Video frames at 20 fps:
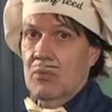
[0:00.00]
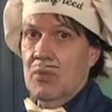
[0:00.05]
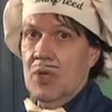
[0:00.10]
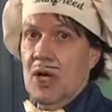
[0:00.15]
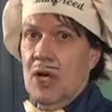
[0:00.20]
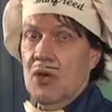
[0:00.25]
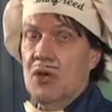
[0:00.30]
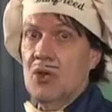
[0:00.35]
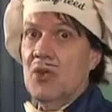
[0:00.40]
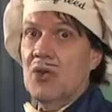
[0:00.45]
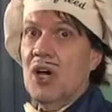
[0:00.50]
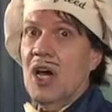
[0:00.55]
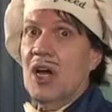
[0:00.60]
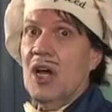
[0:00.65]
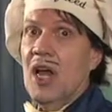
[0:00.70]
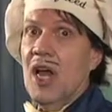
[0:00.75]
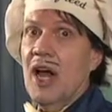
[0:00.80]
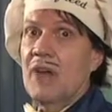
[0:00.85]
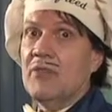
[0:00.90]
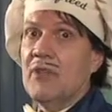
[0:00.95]
Now, you got
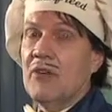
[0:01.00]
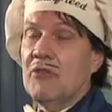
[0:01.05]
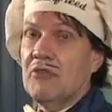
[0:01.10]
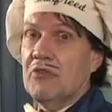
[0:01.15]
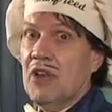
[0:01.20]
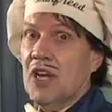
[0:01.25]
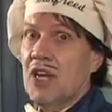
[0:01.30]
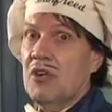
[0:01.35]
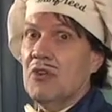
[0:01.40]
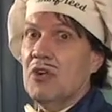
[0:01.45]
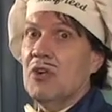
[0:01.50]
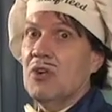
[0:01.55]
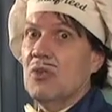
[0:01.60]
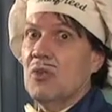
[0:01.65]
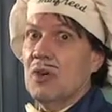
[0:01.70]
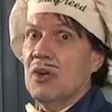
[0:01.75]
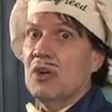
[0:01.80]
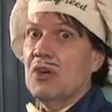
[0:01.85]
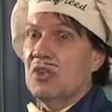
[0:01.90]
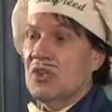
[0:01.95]
to have the flavor
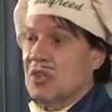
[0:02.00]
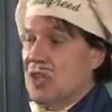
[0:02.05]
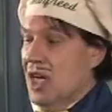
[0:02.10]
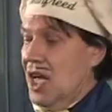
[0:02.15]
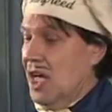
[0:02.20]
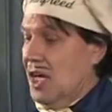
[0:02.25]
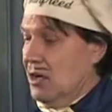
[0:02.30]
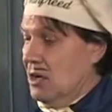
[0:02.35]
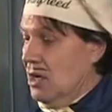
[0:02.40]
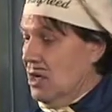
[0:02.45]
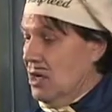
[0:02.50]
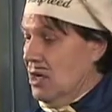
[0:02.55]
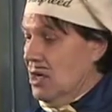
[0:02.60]
you understand.